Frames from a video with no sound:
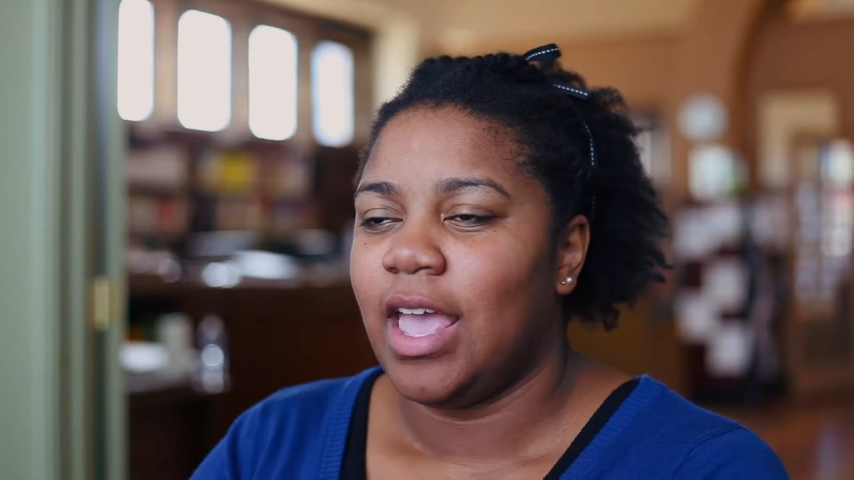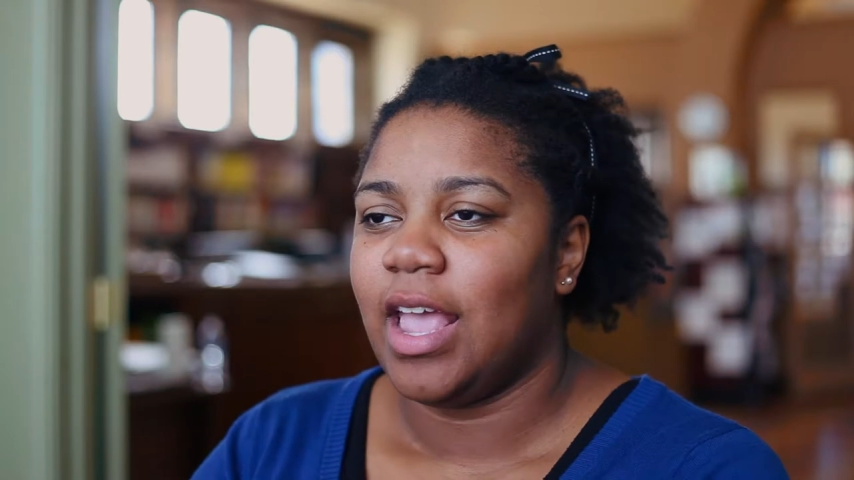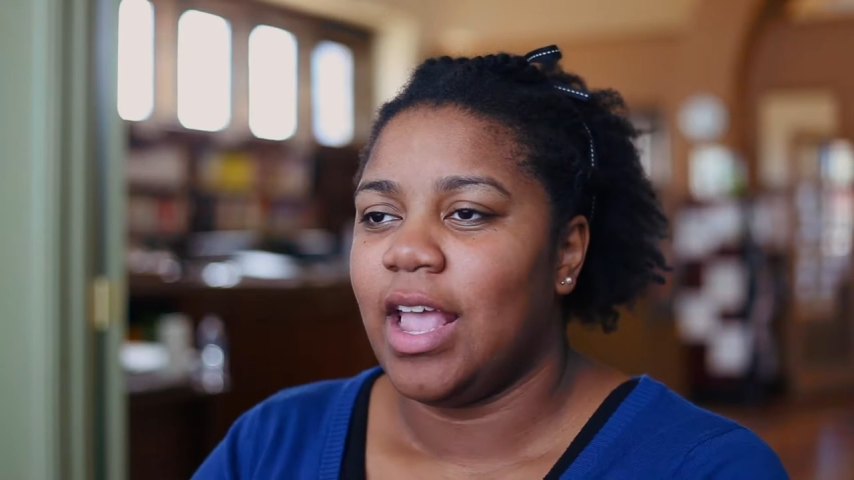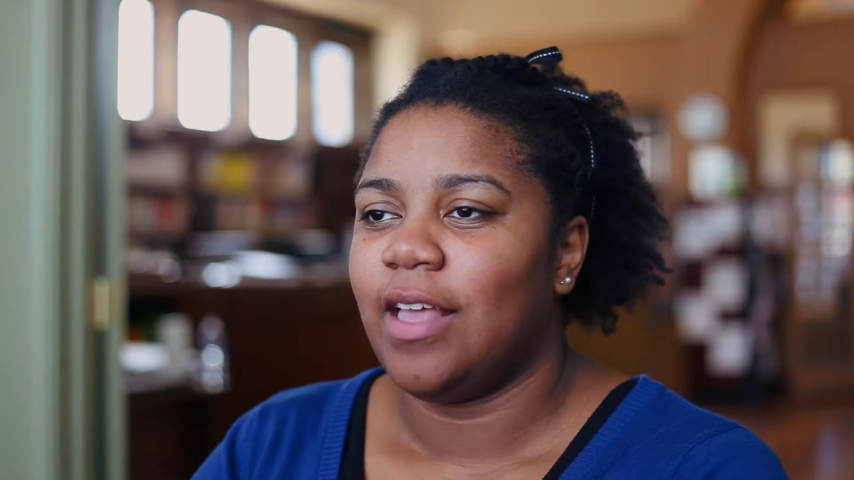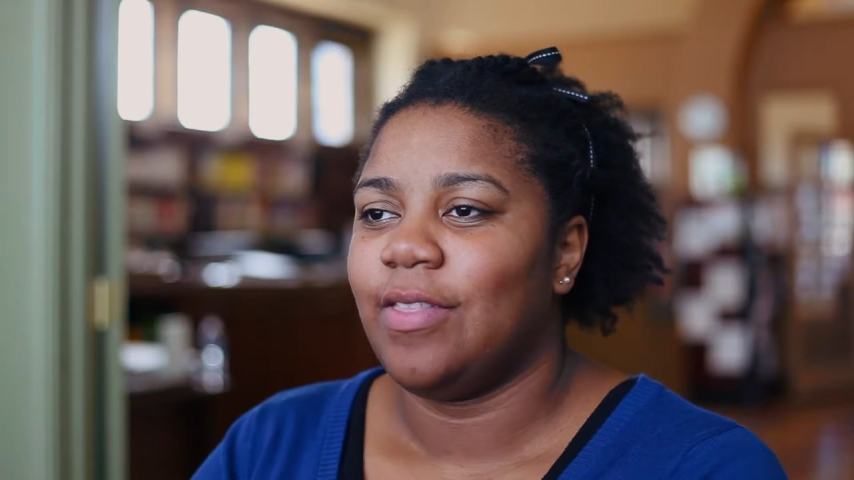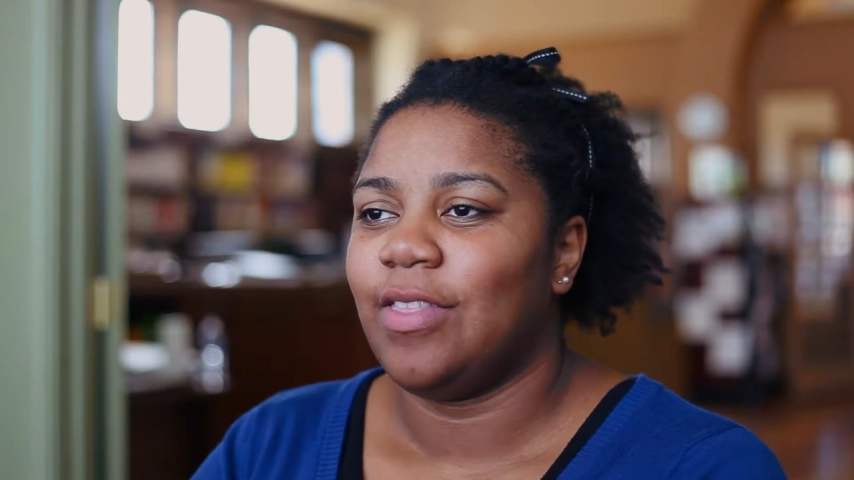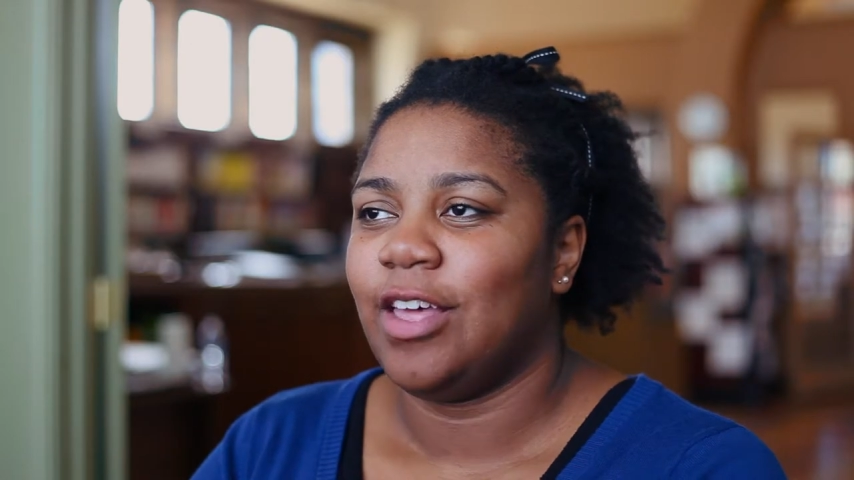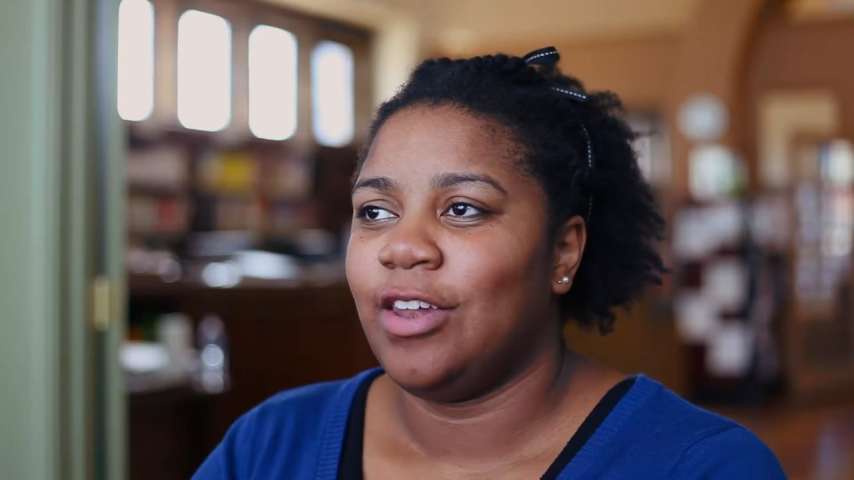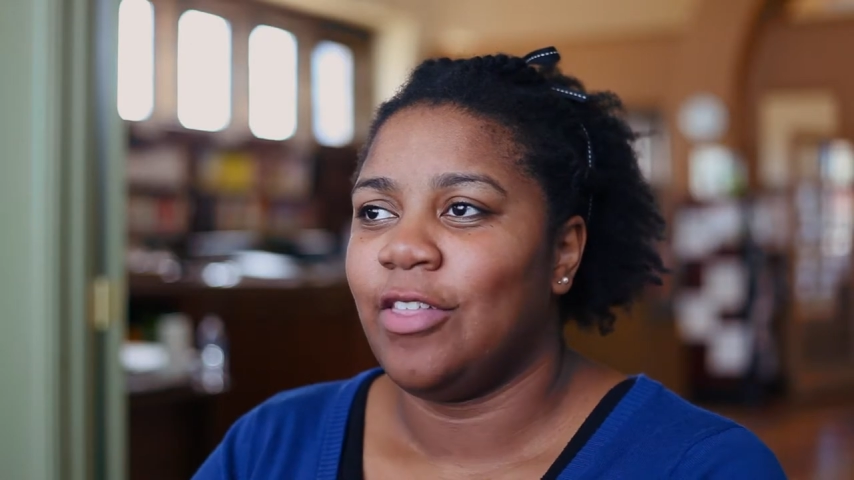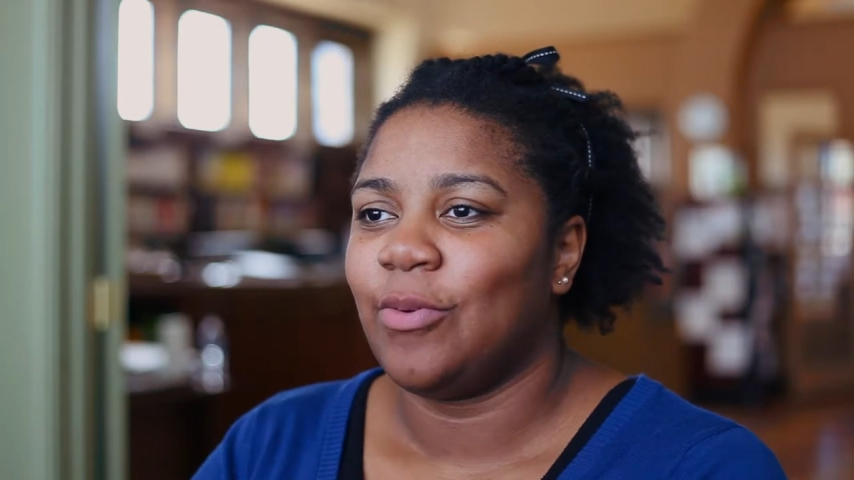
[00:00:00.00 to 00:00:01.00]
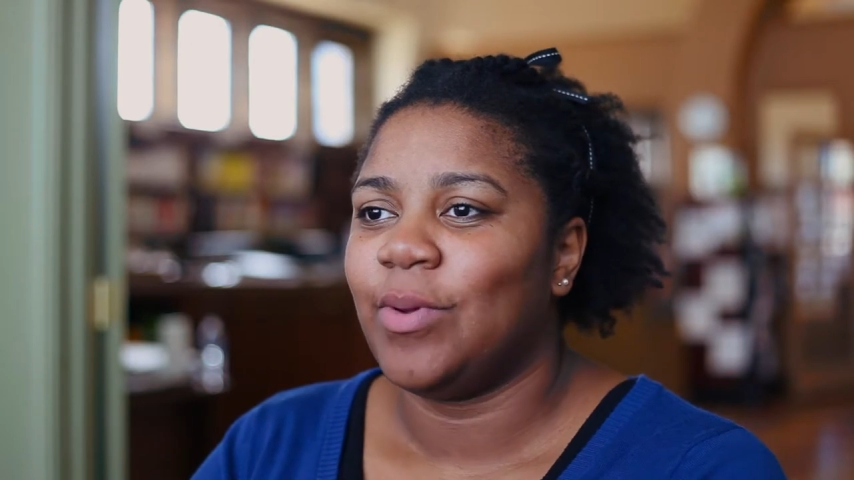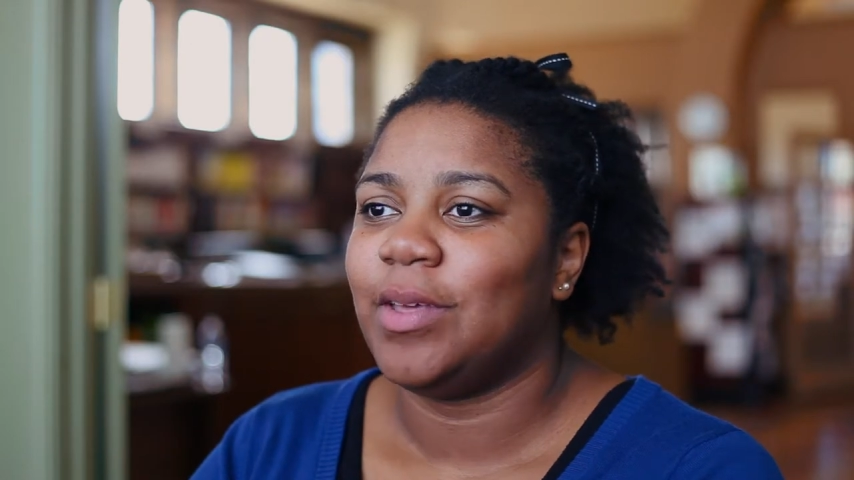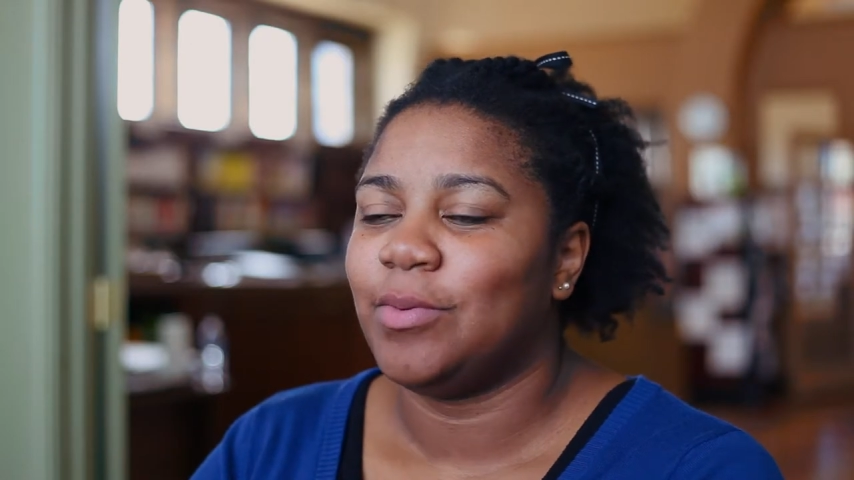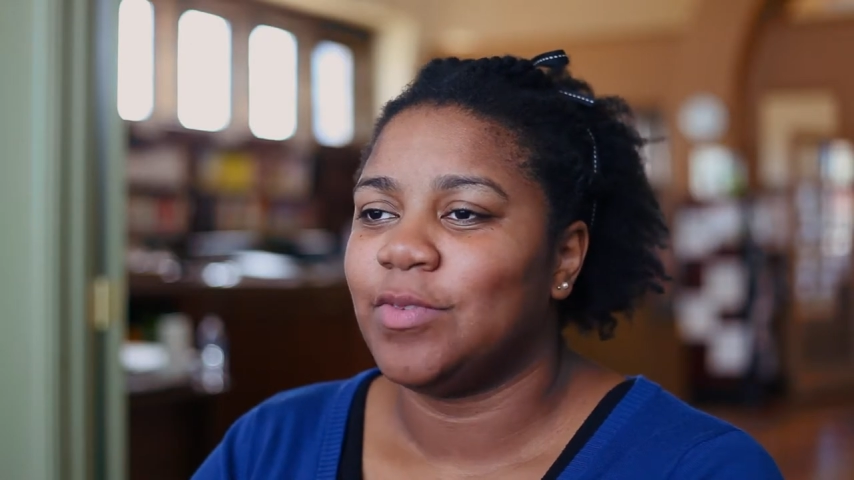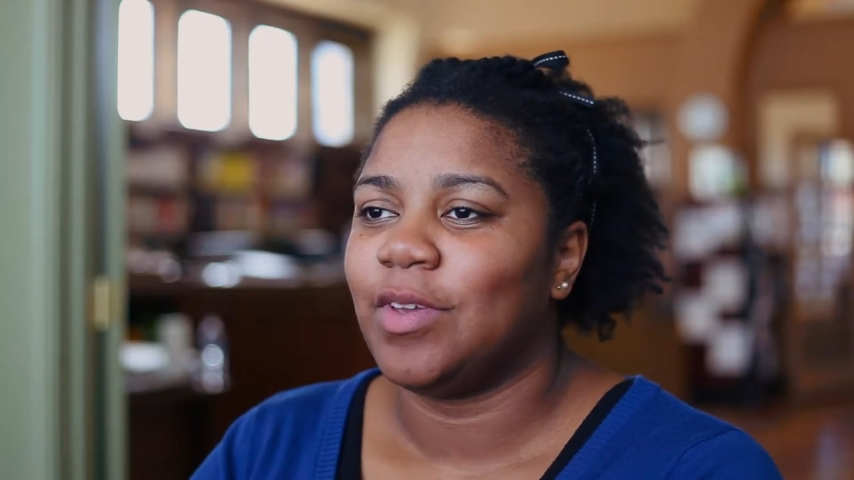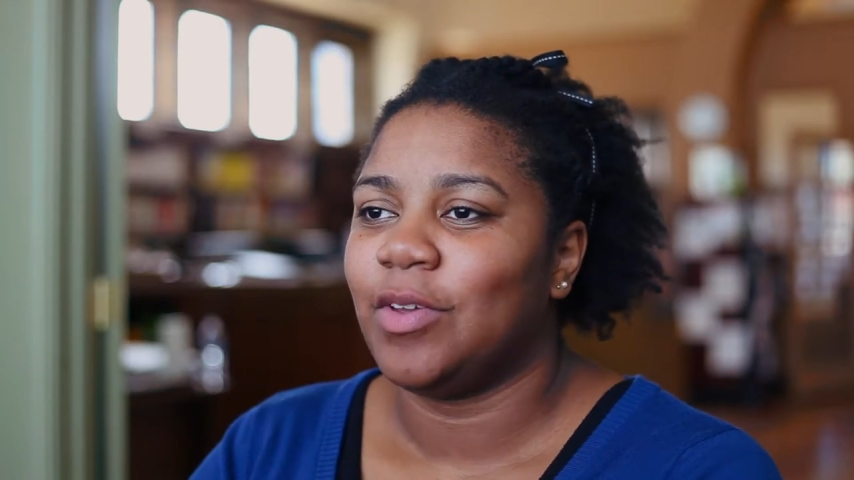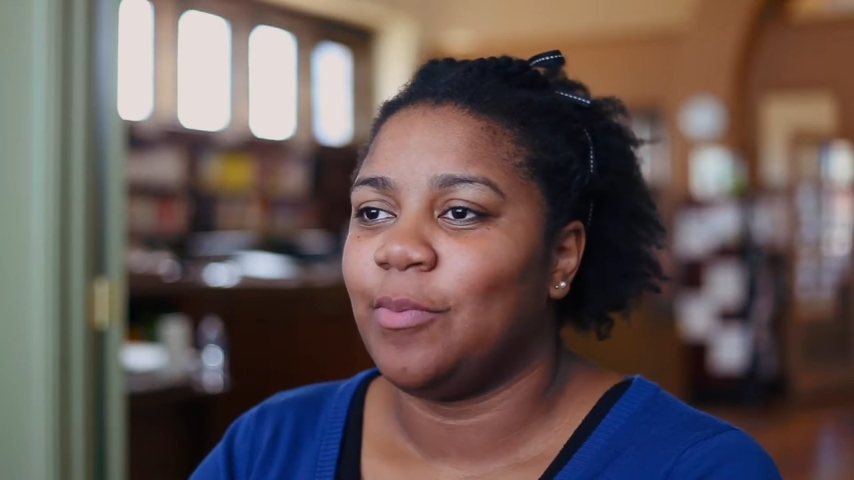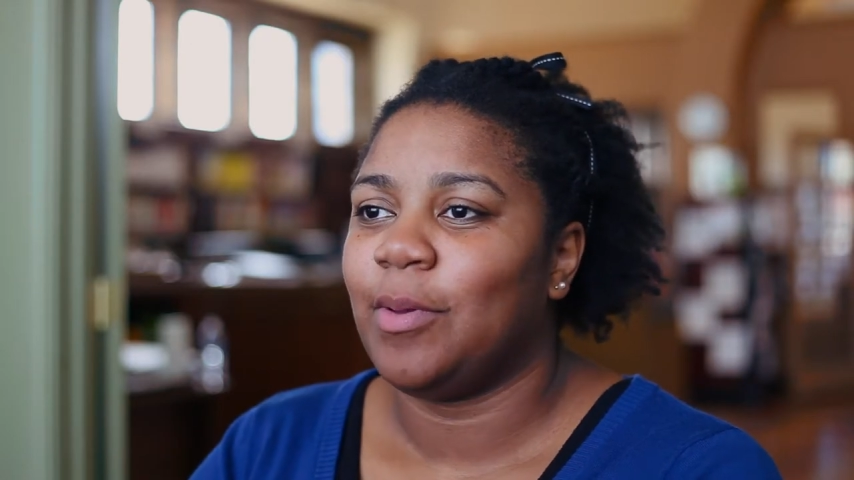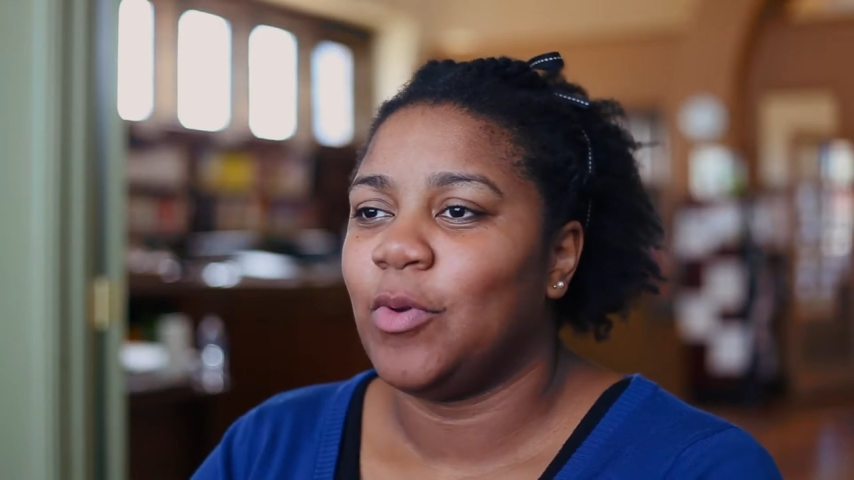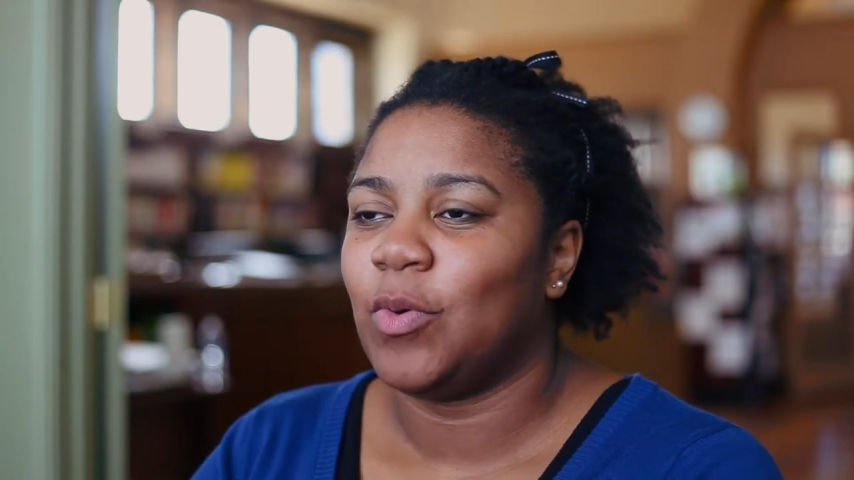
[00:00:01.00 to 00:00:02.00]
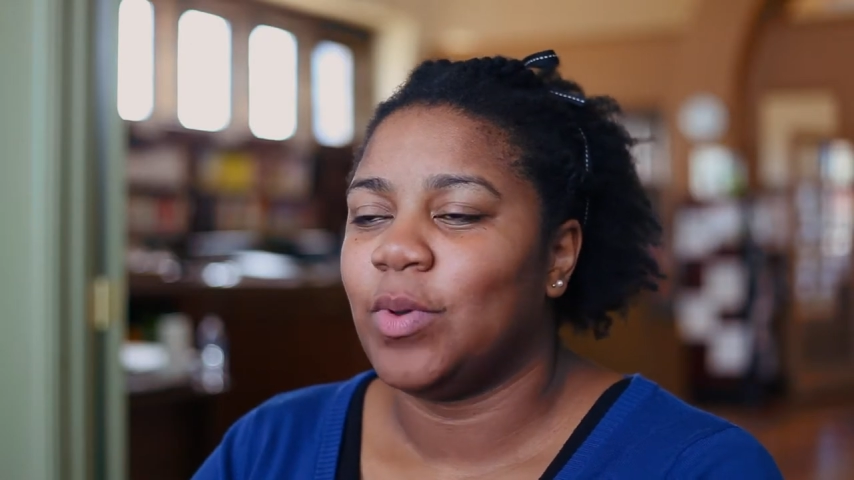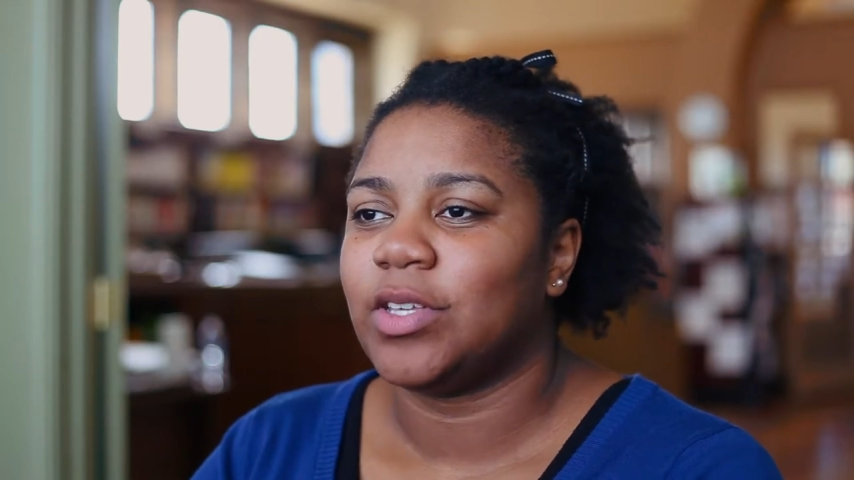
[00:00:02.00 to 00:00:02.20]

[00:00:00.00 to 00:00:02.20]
and another one that was very memorable